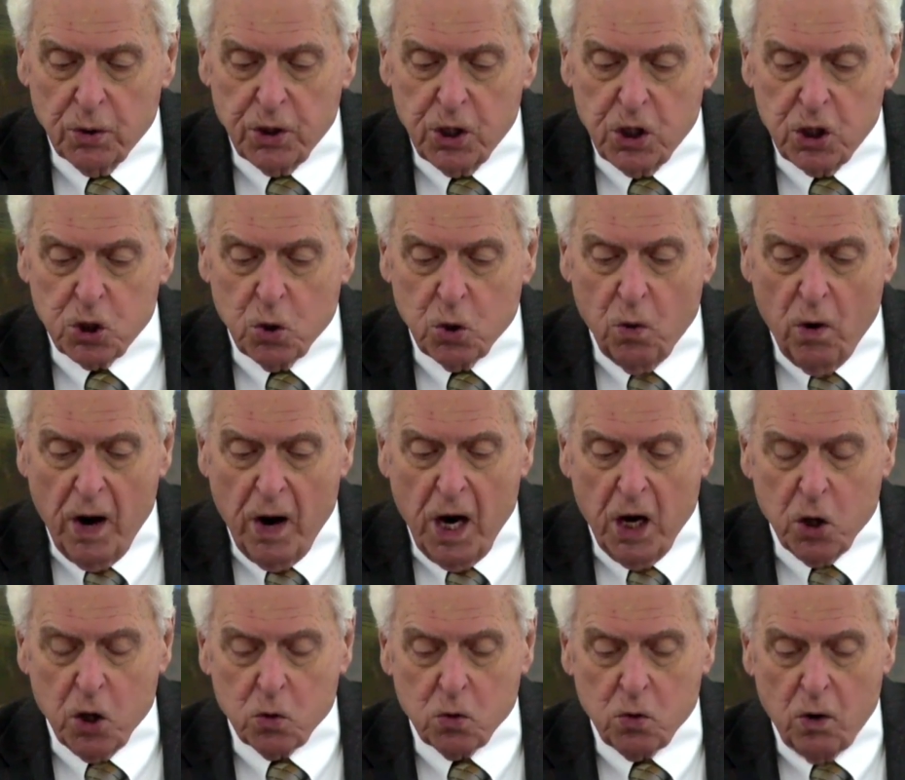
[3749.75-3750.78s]
these
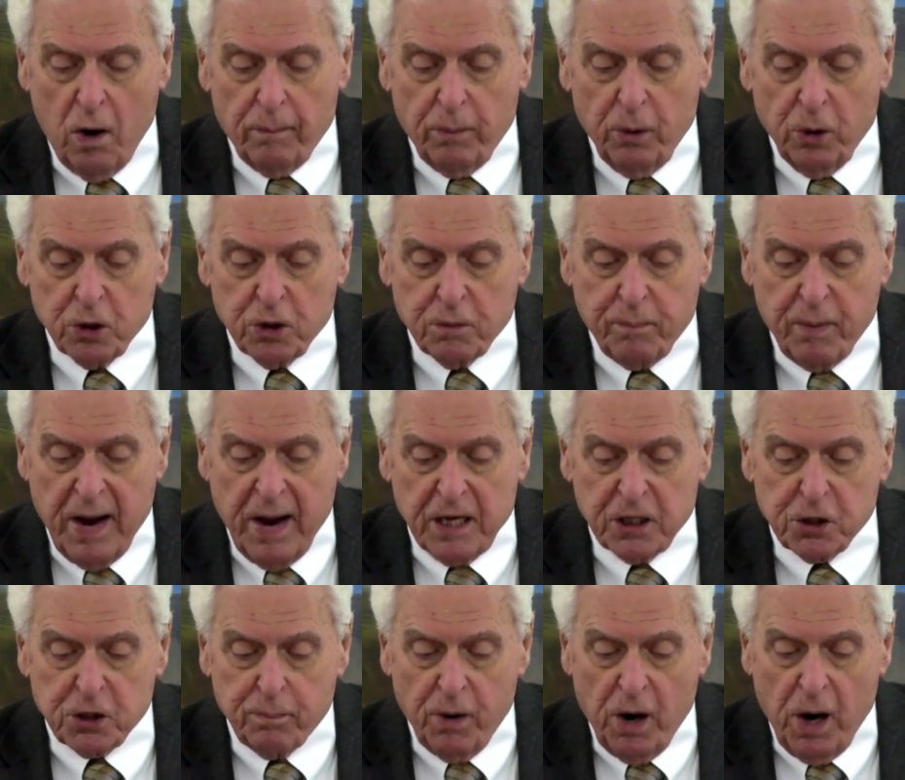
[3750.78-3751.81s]
great troubles
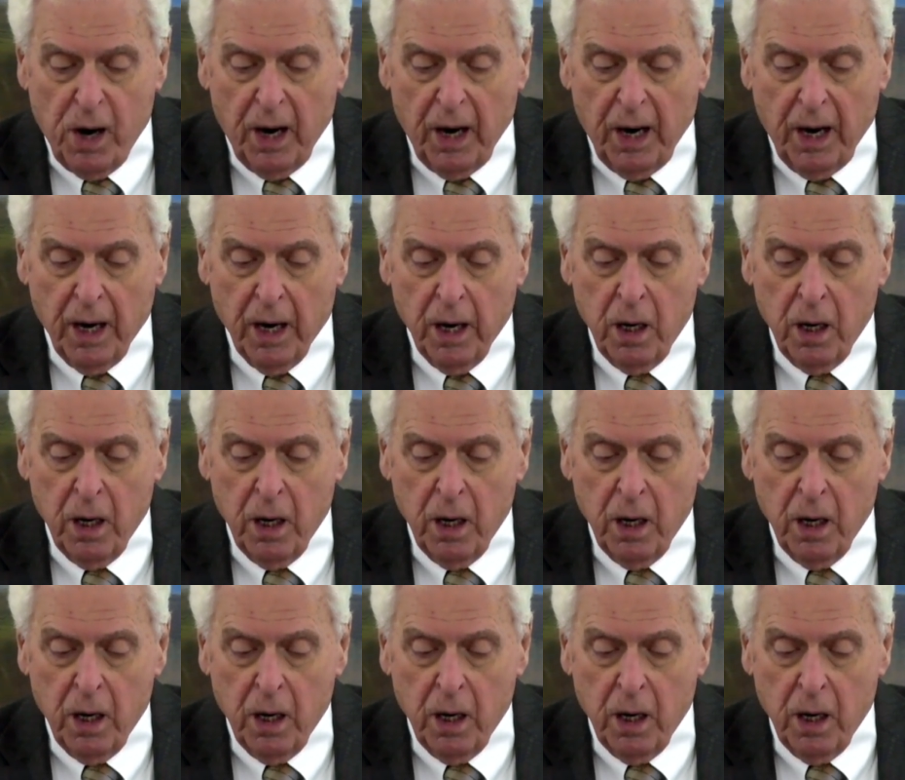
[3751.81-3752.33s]
pass by.